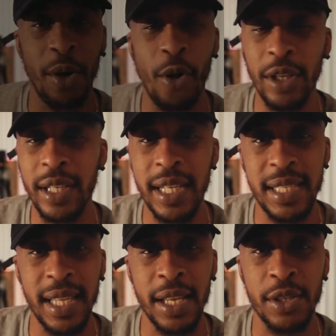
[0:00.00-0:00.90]
All of these
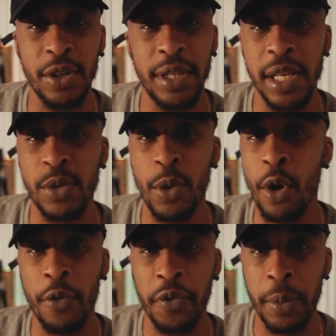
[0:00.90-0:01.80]
things are things we're
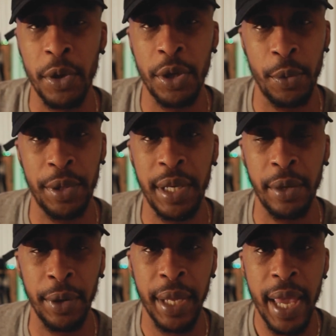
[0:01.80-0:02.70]
all familiar with
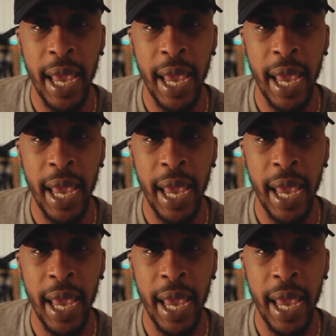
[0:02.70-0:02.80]
hearing.